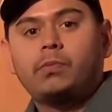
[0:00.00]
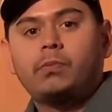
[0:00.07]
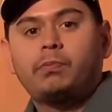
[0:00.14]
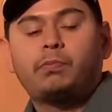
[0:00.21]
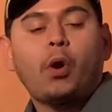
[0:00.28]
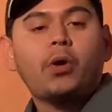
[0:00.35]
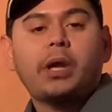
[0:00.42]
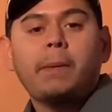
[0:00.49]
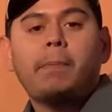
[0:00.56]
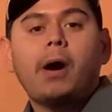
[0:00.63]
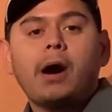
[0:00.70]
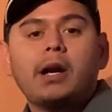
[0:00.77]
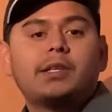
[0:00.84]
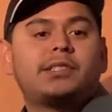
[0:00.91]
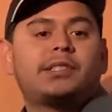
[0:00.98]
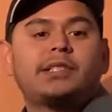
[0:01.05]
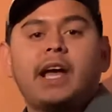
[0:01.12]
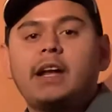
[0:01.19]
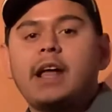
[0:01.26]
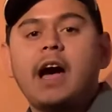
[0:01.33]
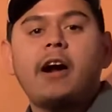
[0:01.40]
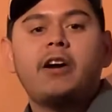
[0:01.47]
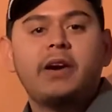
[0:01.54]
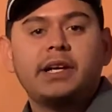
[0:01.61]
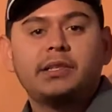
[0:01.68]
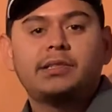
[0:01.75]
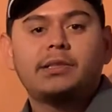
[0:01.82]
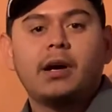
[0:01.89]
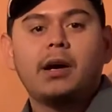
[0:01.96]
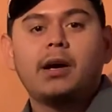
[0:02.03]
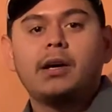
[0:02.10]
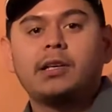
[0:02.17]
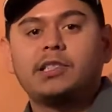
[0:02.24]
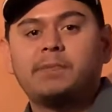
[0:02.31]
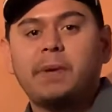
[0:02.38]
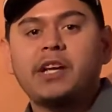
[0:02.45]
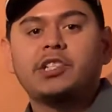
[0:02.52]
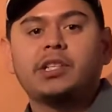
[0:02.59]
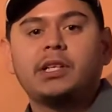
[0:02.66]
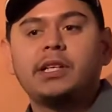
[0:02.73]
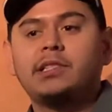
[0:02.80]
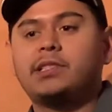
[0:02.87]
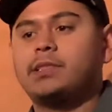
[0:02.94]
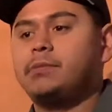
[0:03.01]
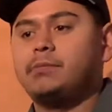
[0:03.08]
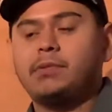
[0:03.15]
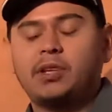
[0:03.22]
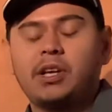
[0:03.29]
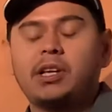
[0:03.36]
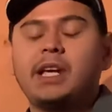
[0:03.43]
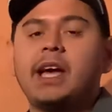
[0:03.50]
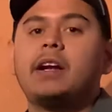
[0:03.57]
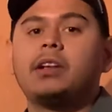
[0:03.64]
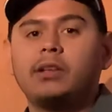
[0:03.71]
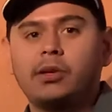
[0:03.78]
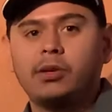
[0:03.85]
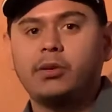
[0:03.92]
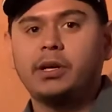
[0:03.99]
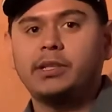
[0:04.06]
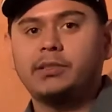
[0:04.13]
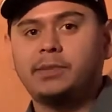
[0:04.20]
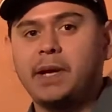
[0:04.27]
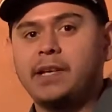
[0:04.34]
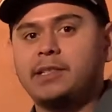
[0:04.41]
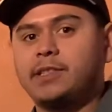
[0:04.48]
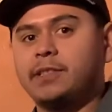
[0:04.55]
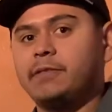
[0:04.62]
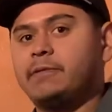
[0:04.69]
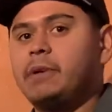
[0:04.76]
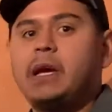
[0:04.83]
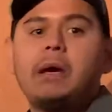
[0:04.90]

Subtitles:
broken parts and hiring specialists could get a little expensive.